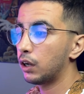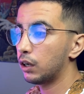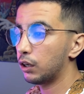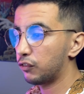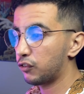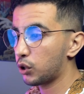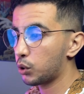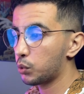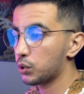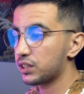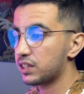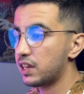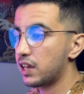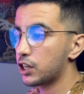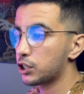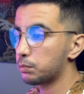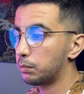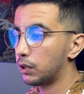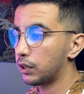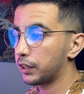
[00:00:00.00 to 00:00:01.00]

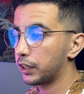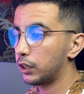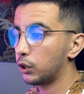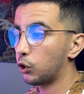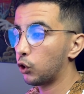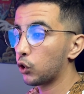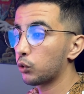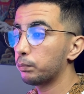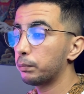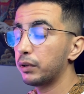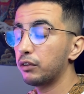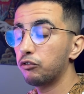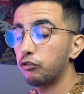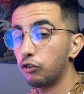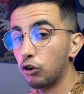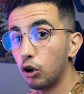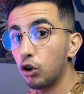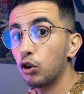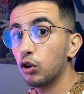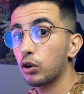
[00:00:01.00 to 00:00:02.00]
/body or
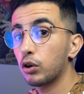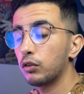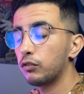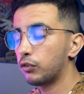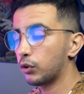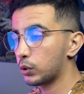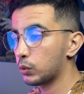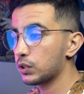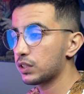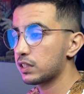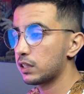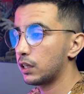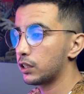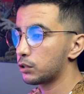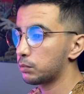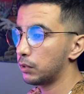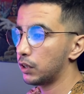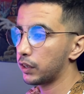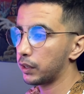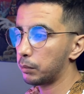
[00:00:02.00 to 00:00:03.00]
before
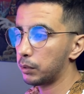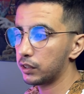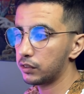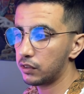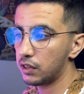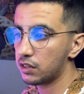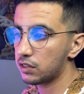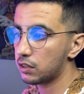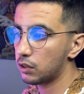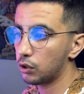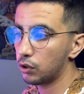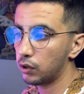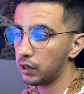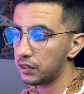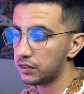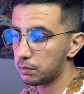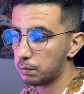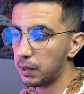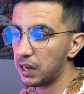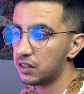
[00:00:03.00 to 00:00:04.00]
/body, but there is no
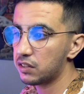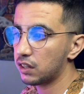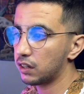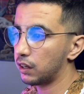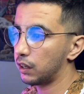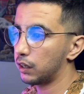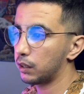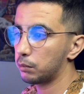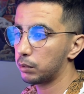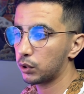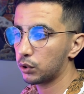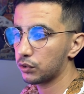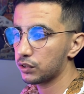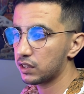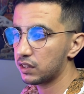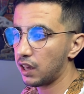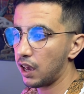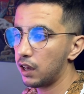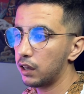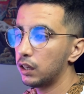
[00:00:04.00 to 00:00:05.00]
space in here because
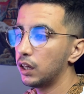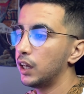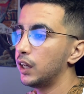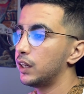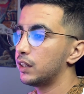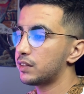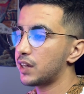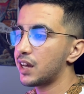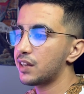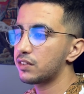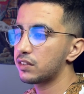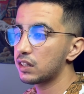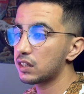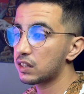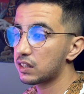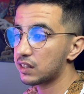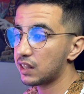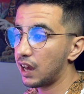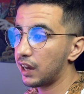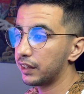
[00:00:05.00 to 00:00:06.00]
it has
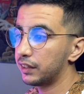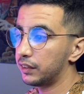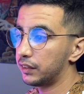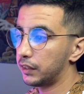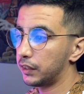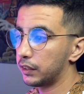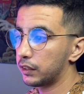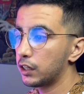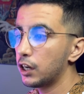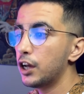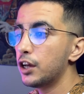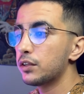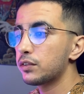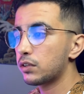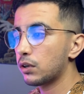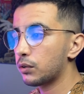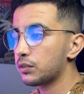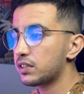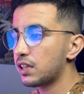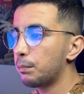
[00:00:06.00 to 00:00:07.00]
this style in here.
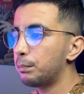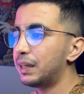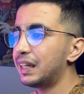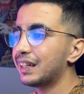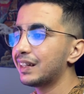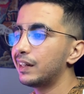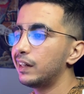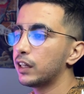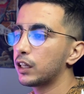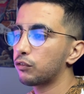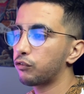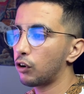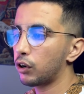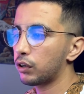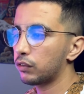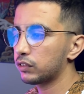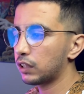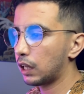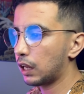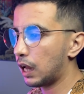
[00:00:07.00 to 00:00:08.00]
So simply click front
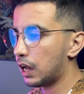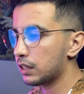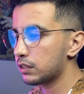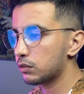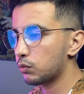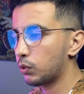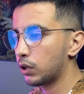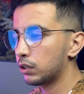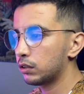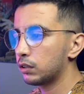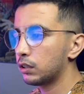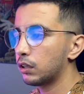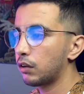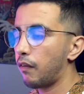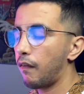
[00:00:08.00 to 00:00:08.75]
of the last one.